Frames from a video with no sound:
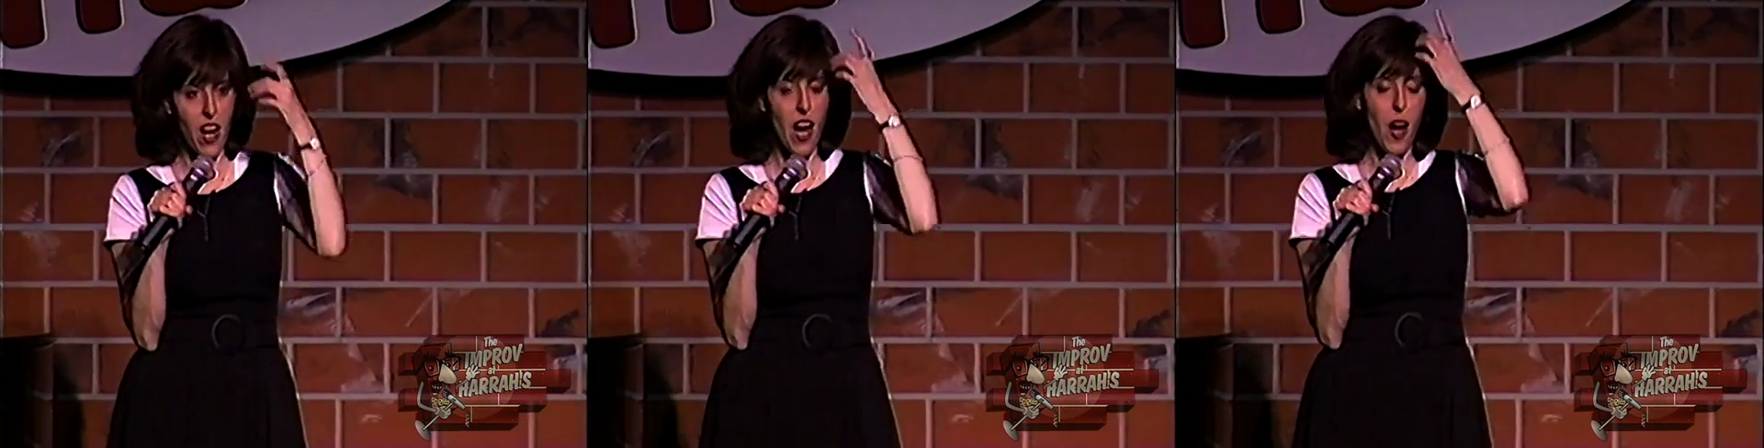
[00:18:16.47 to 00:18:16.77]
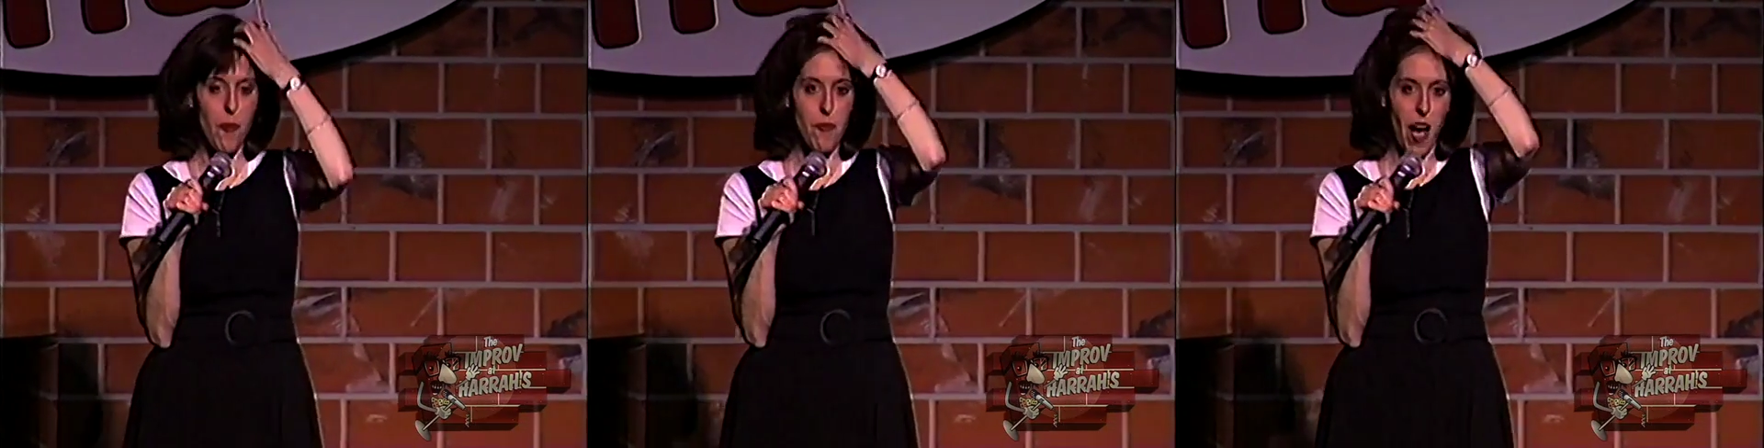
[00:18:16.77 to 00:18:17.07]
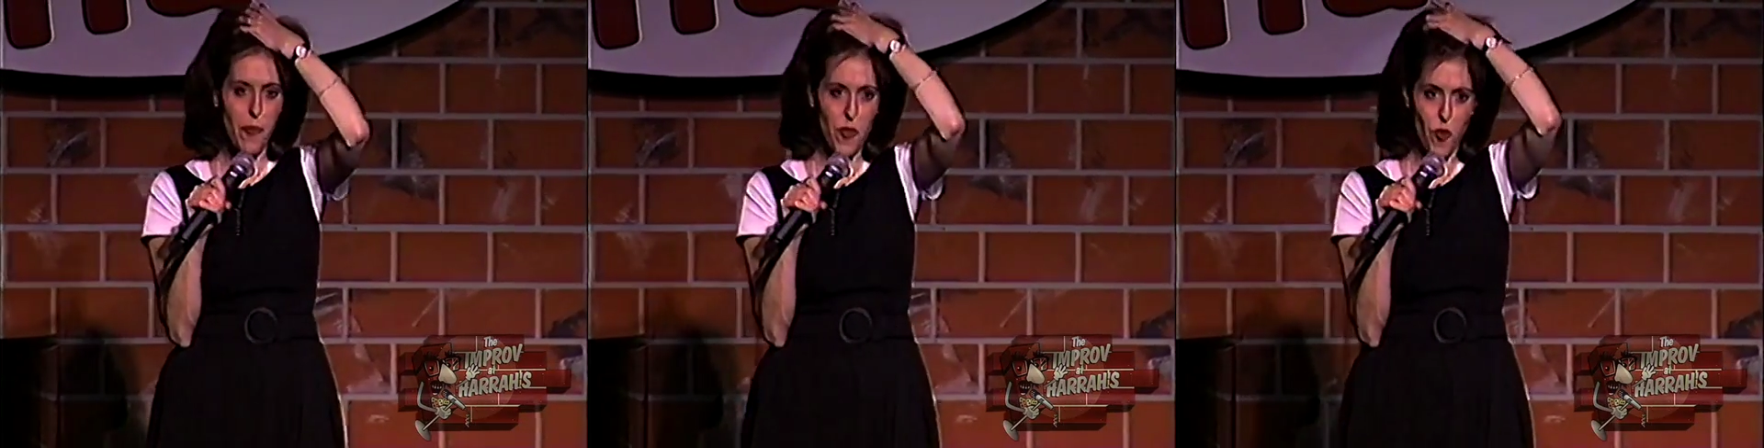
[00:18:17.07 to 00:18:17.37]

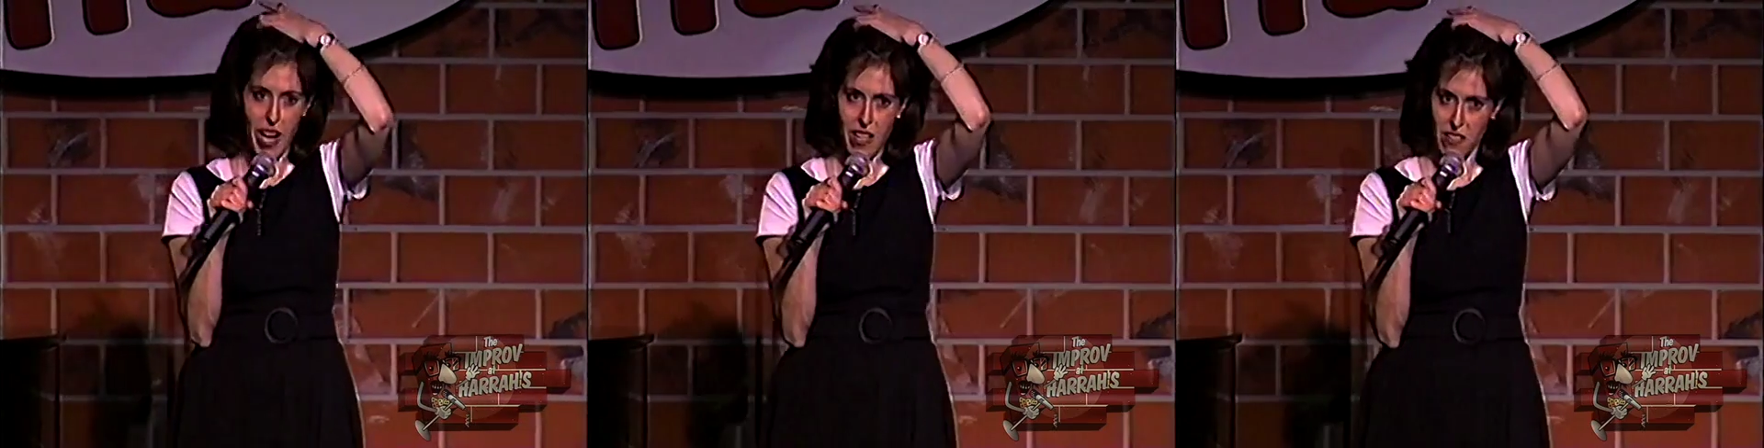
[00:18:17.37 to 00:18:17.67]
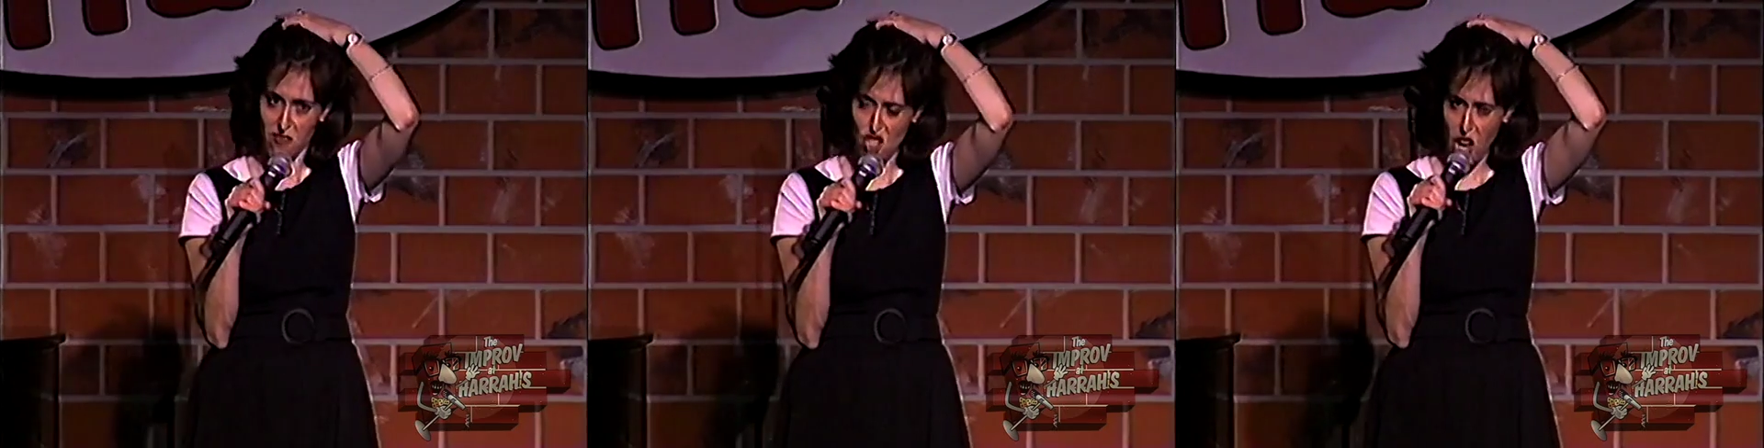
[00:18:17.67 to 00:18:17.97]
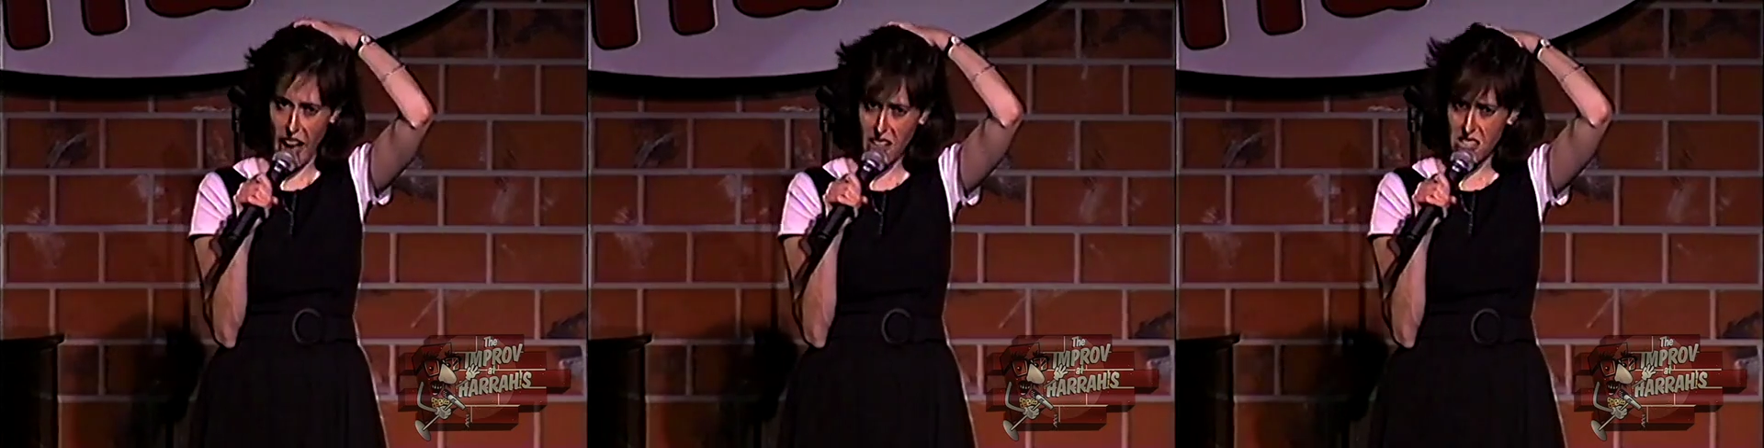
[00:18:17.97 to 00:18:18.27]
I've been writing
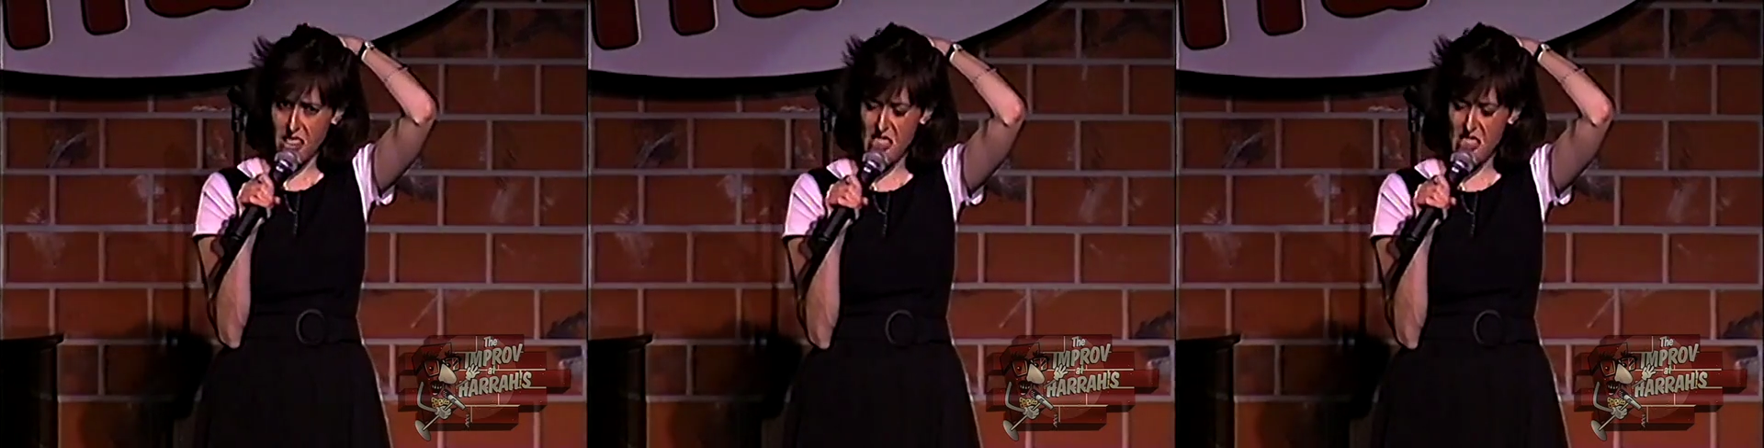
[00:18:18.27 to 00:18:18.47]
checks.